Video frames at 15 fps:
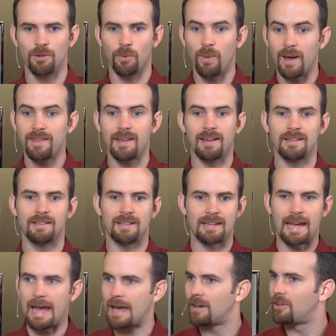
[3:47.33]
the way that
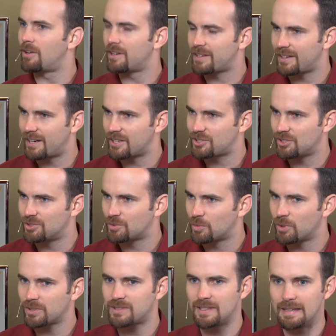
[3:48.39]
the analog connections worked